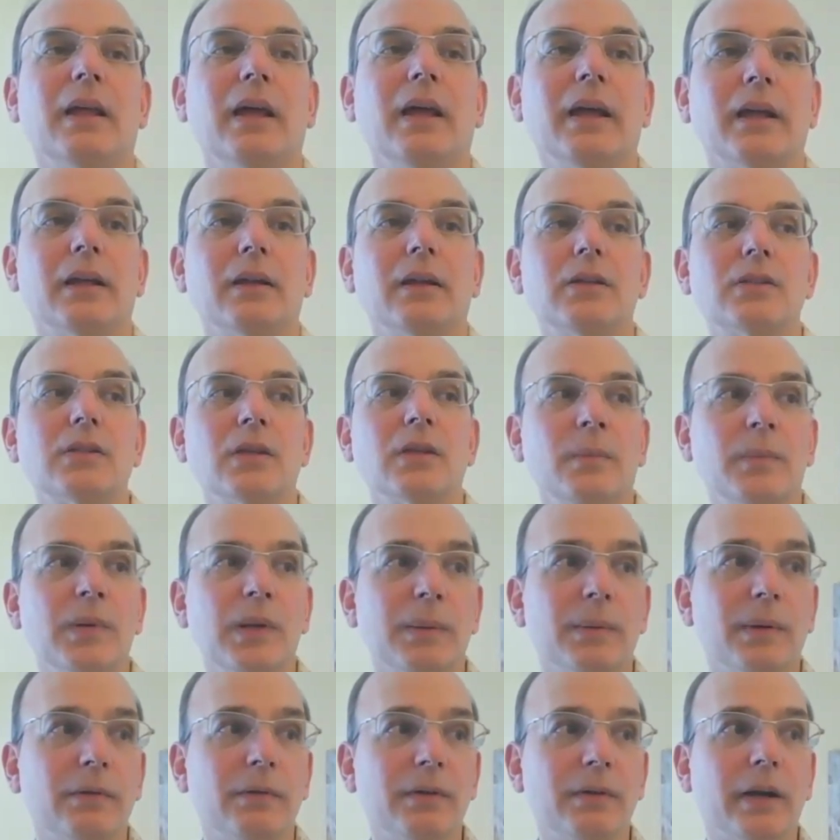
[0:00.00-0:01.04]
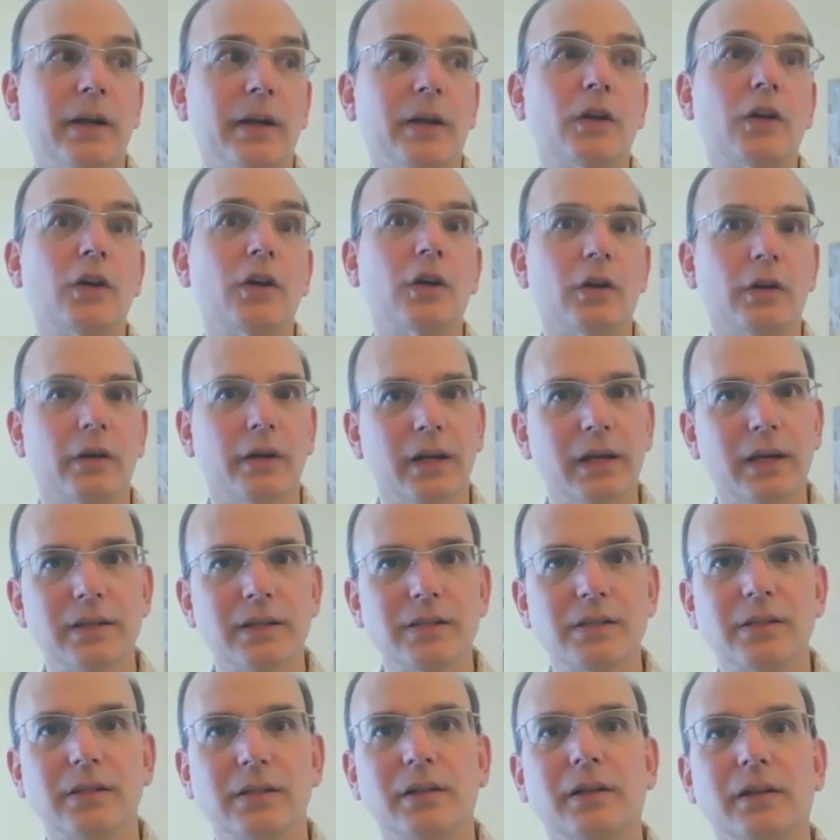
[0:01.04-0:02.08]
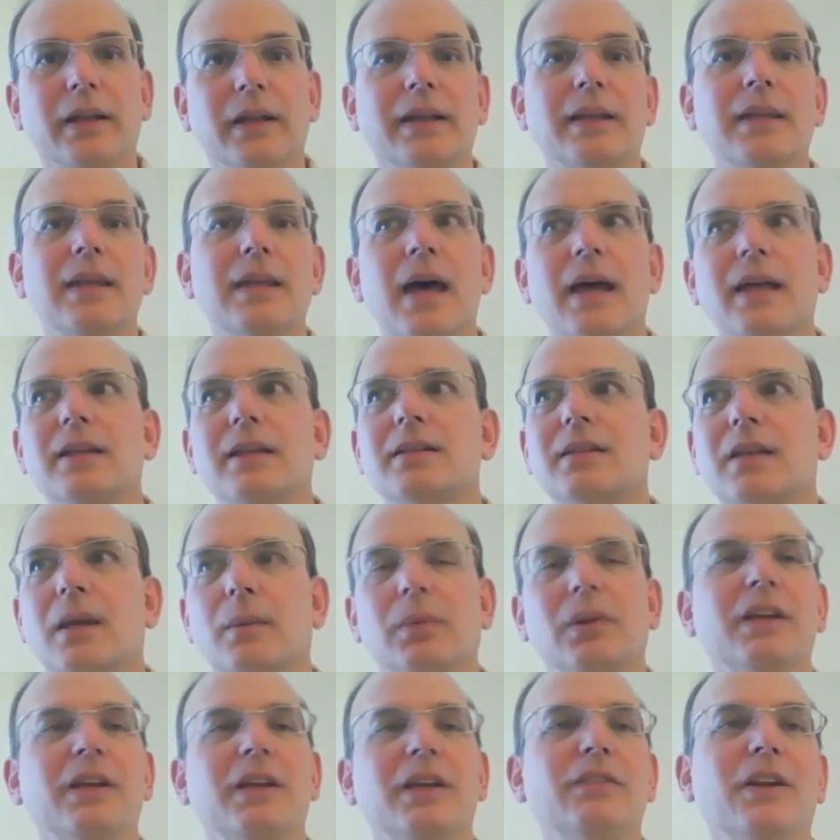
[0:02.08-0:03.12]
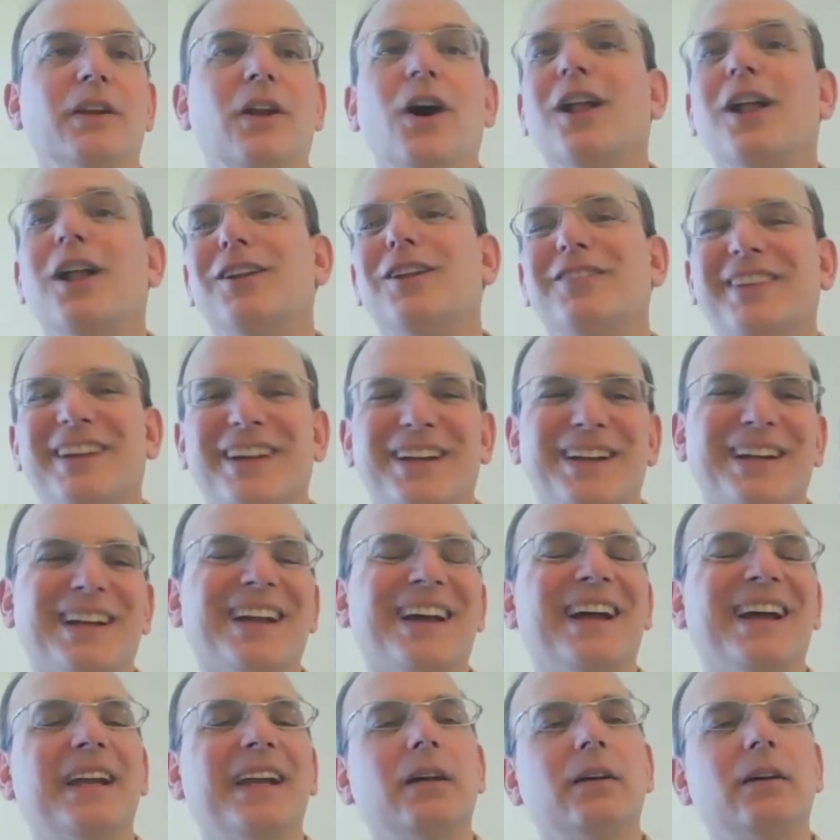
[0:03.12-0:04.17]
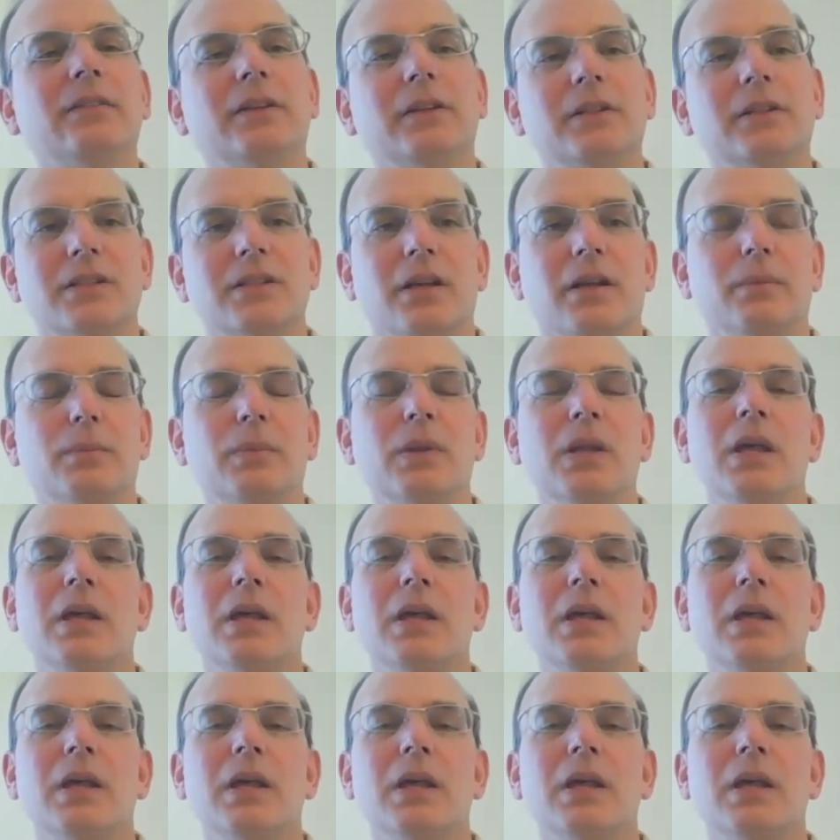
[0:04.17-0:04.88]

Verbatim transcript: like some people are very curious and they're like, yes, I believe in all of it, kind of. There's